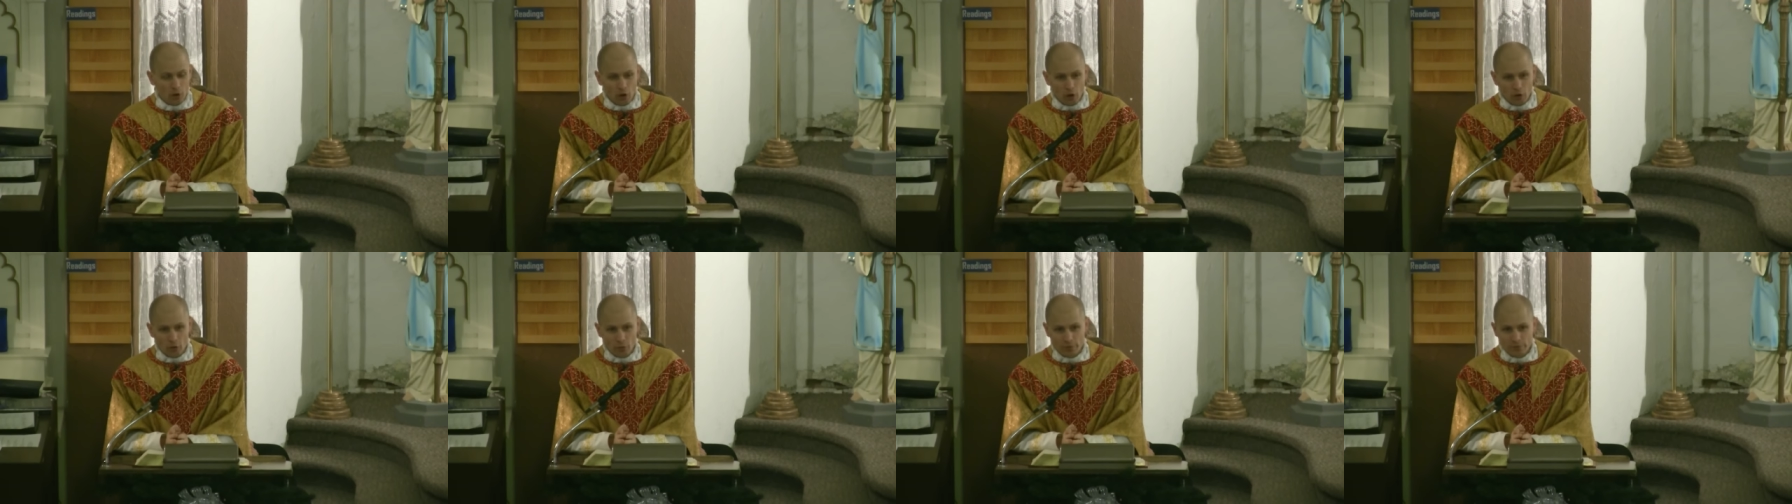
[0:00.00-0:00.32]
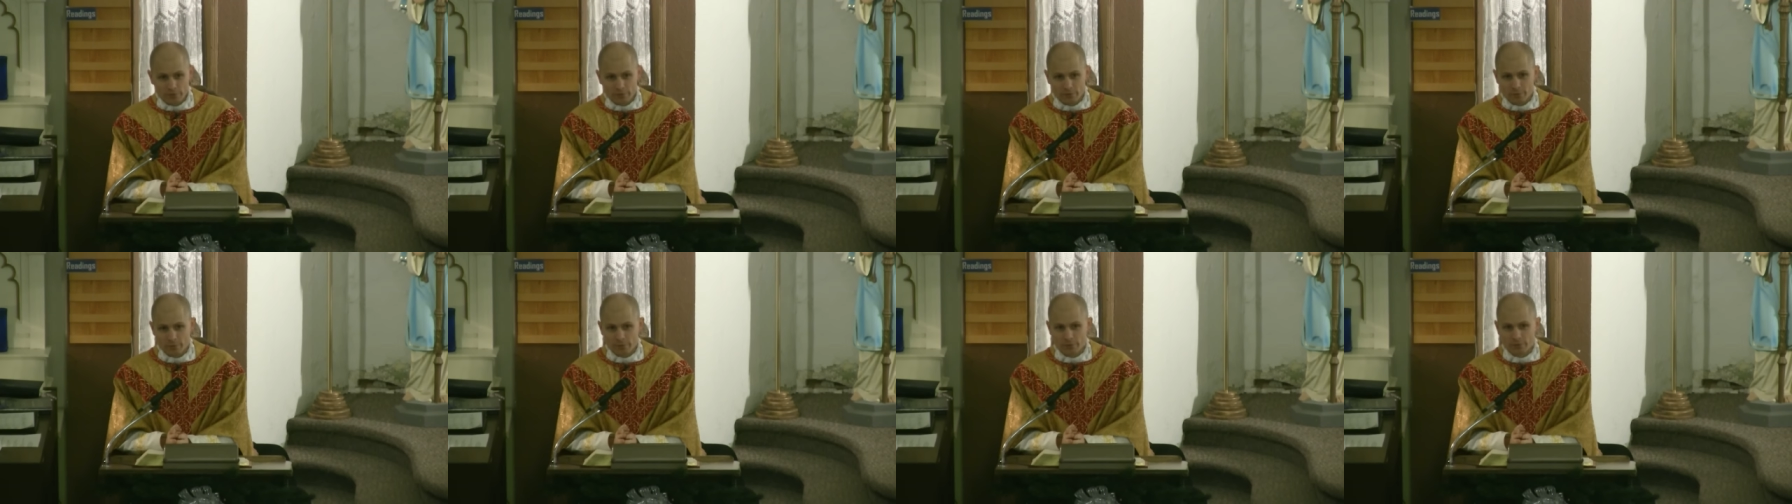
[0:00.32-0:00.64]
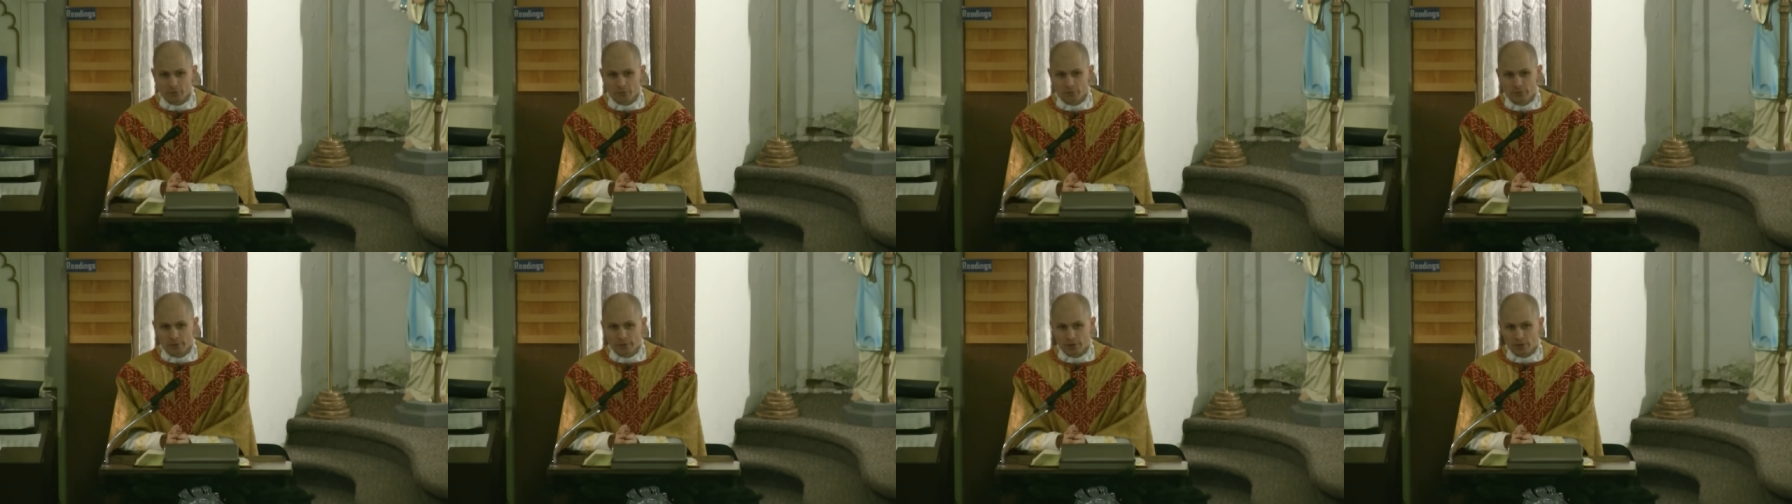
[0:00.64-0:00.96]
always be
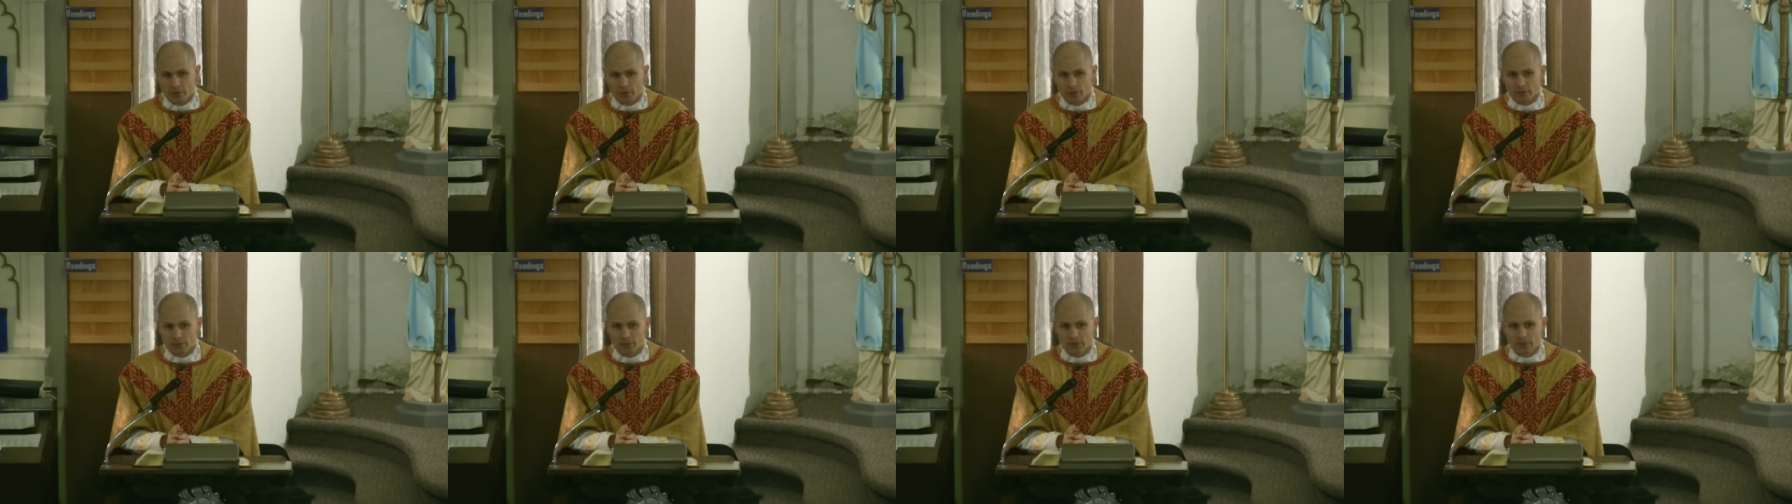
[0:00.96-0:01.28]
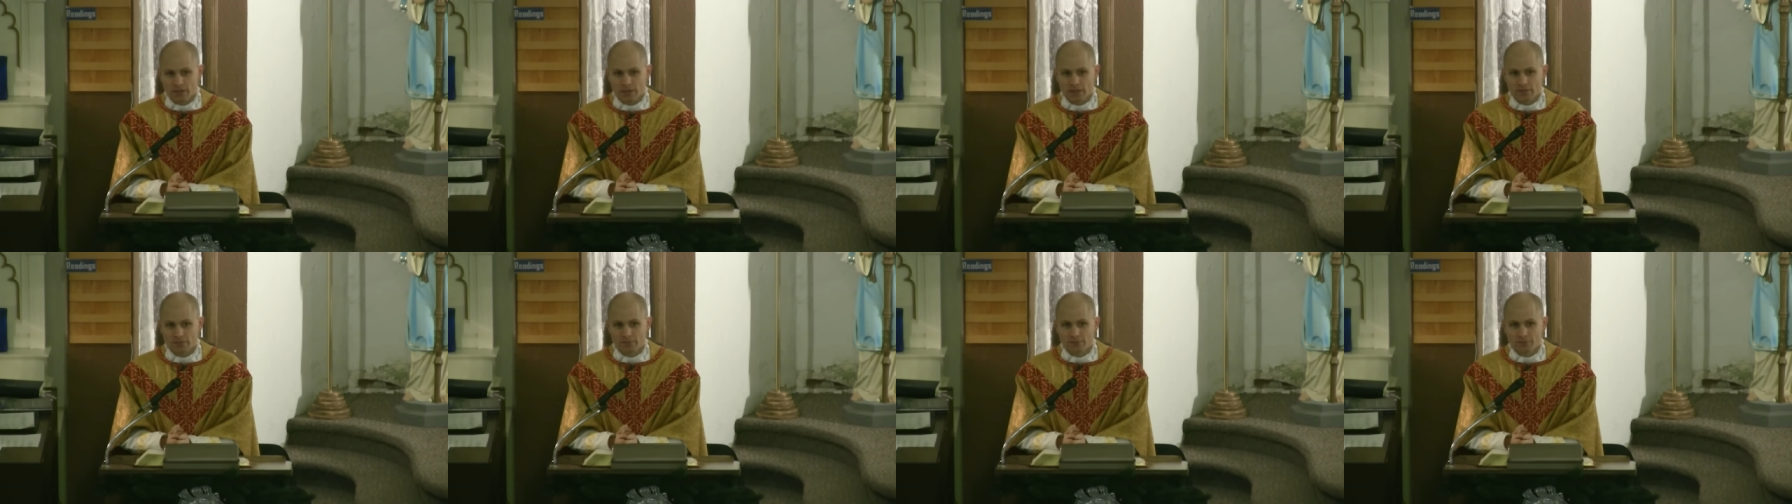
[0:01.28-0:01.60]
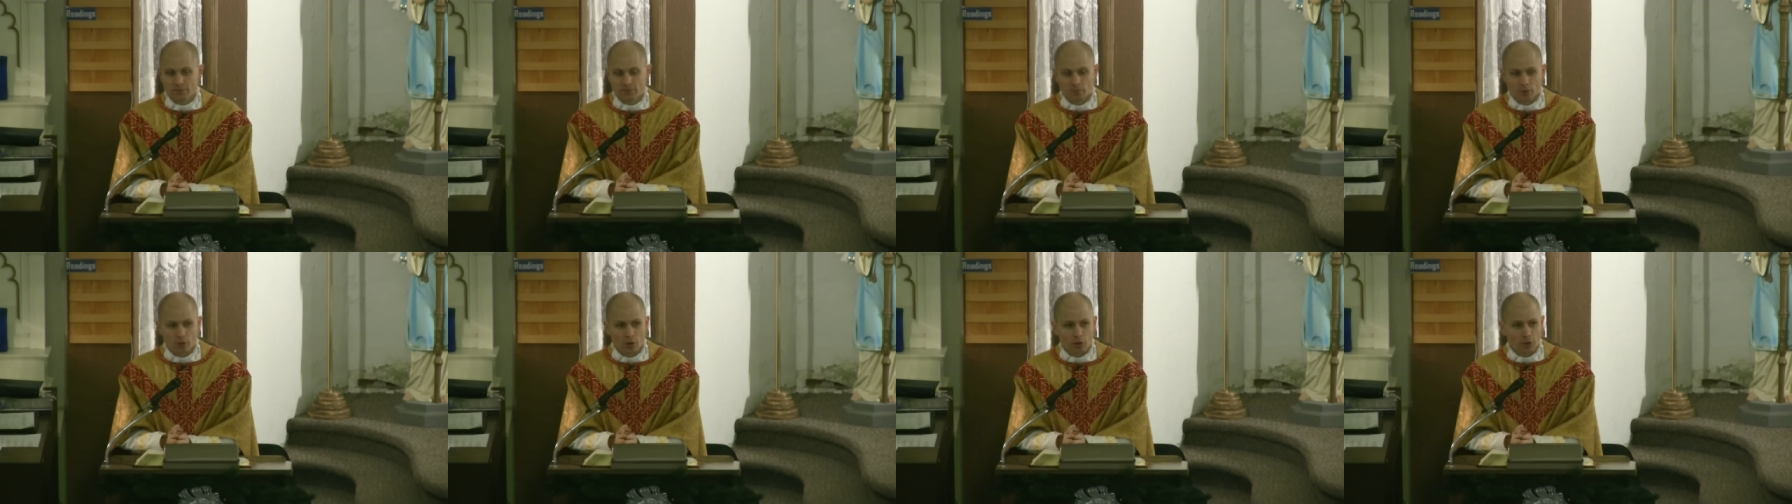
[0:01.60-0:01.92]
doing in our life
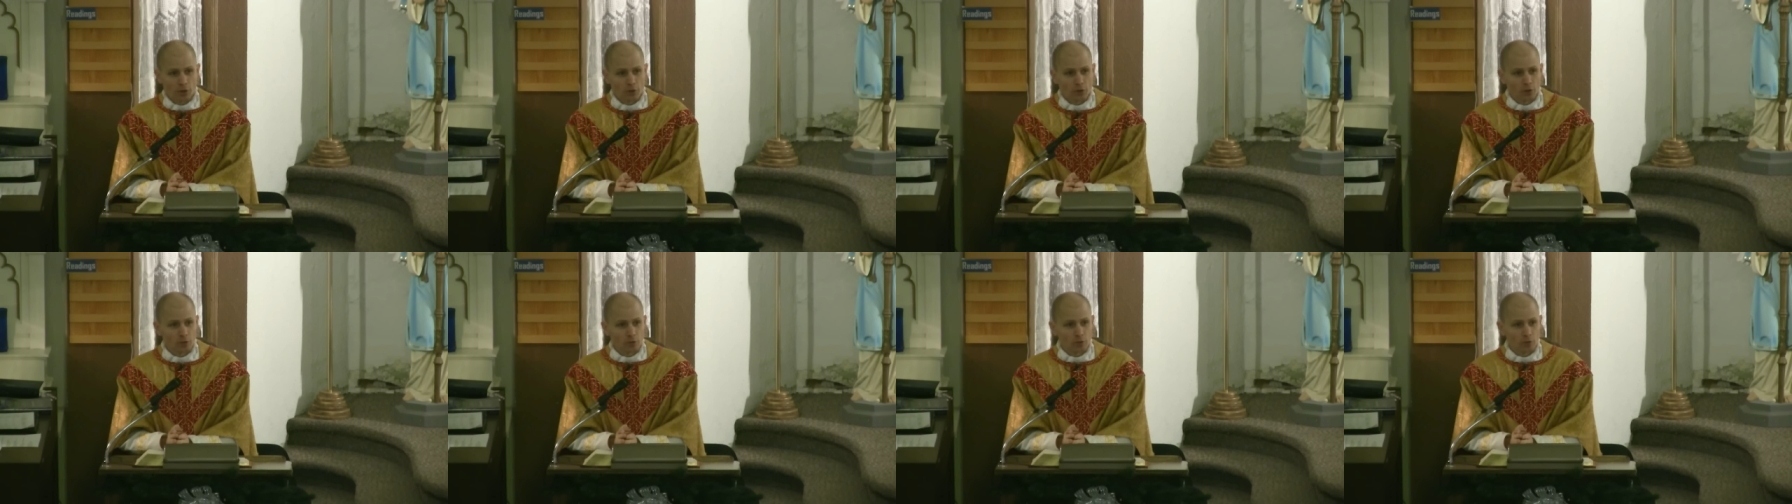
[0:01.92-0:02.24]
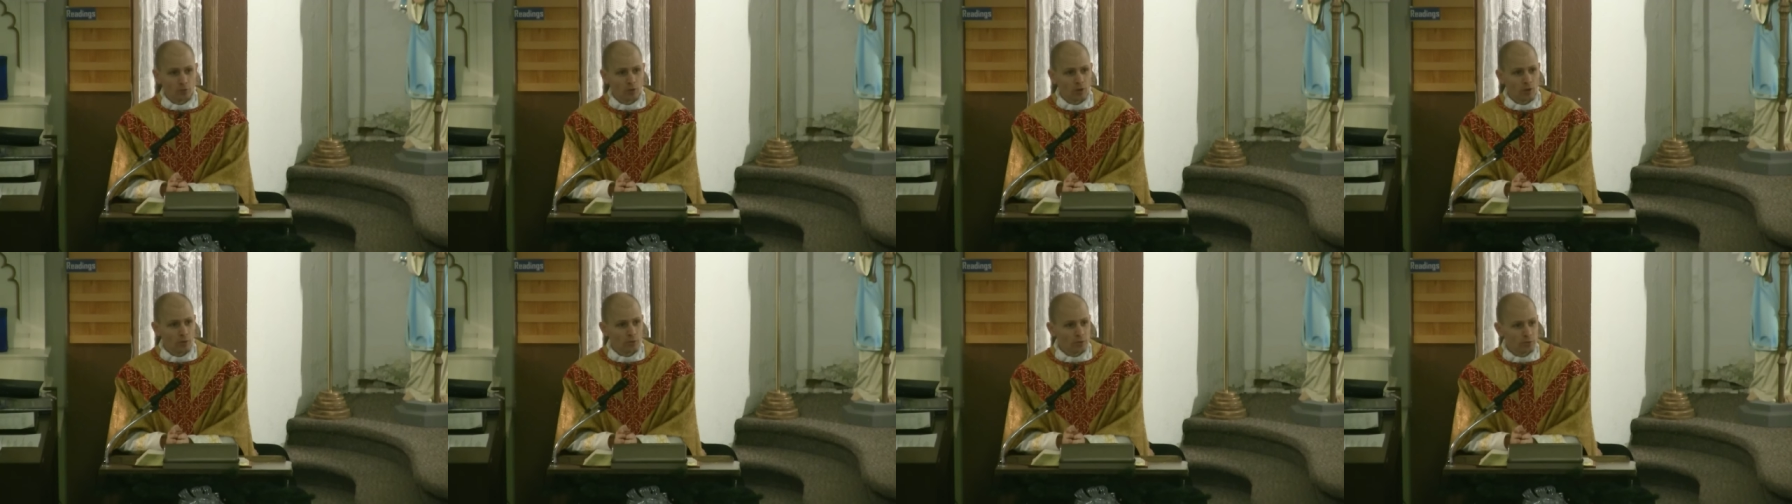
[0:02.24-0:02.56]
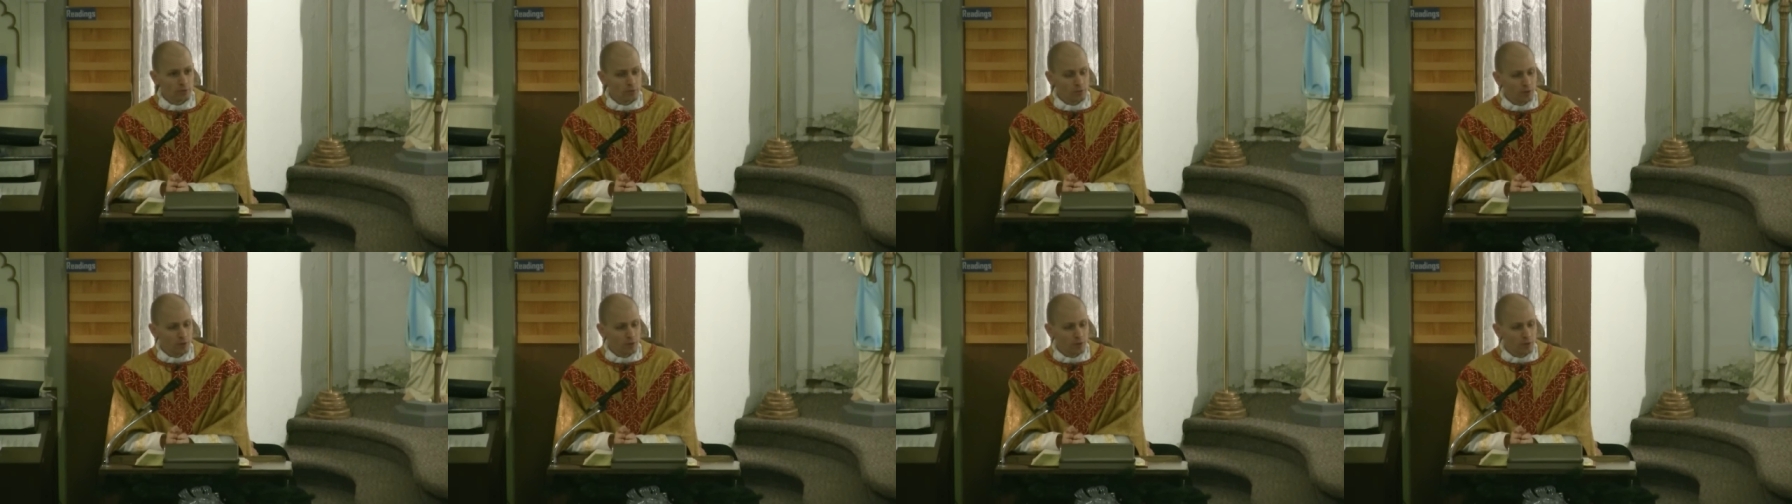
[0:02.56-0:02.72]
tomorrow or what we